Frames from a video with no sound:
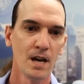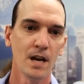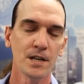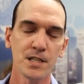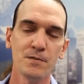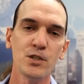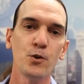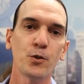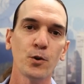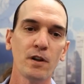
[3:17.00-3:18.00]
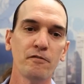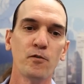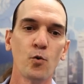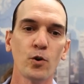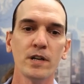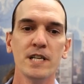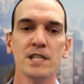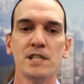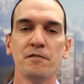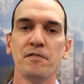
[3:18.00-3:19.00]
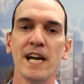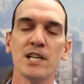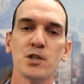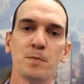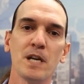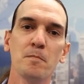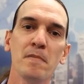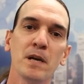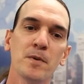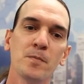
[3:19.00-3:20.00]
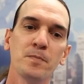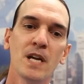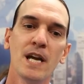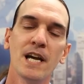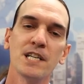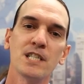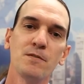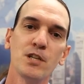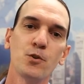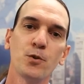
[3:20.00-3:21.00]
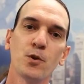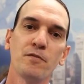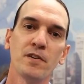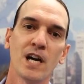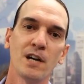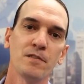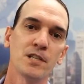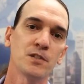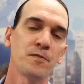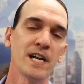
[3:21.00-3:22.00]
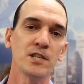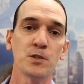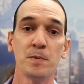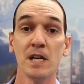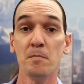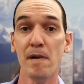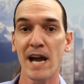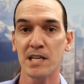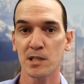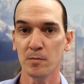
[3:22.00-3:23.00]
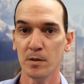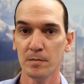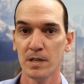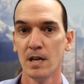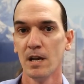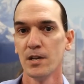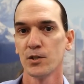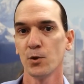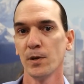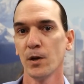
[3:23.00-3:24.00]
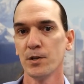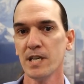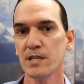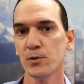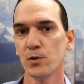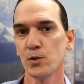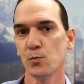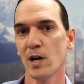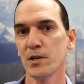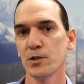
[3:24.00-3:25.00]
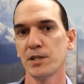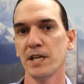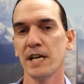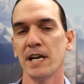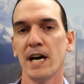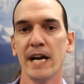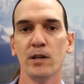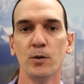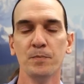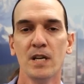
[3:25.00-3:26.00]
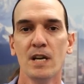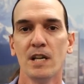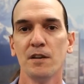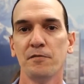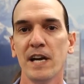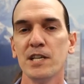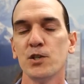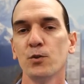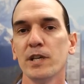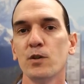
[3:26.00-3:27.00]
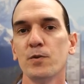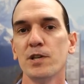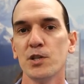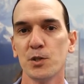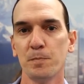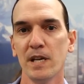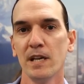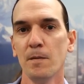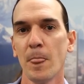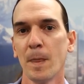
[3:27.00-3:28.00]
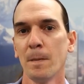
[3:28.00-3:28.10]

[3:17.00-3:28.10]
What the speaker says: CV234 is the fan speed minimum, and CV235 is fan speed maximum. So with our diesels, while you're sitting at idle, the fan's only going to spin